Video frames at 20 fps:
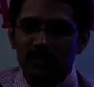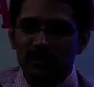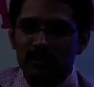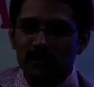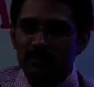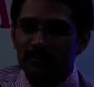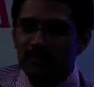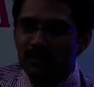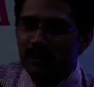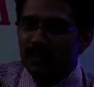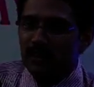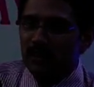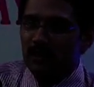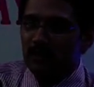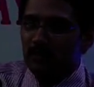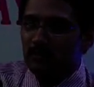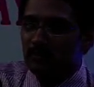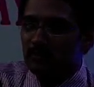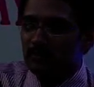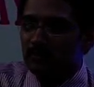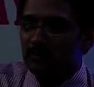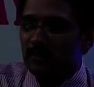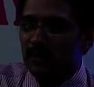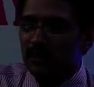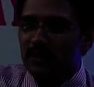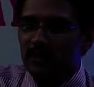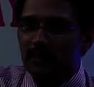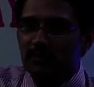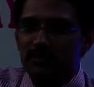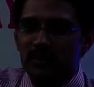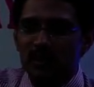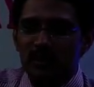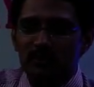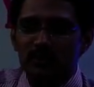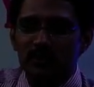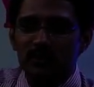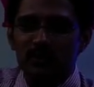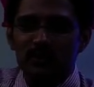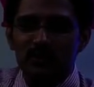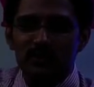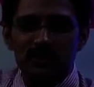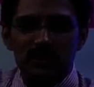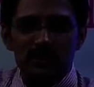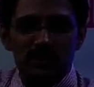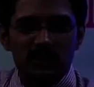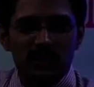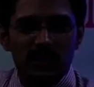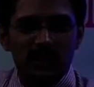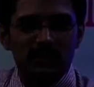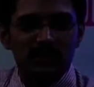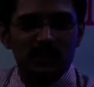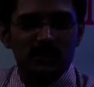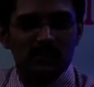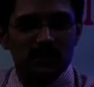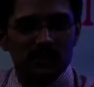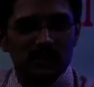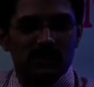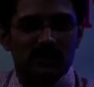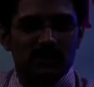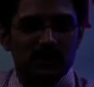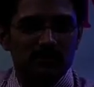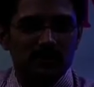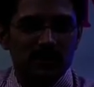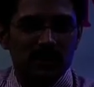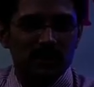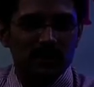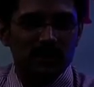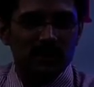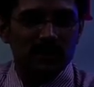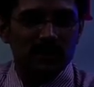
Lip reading: Every bit of tea produced in Assam is Assam tea.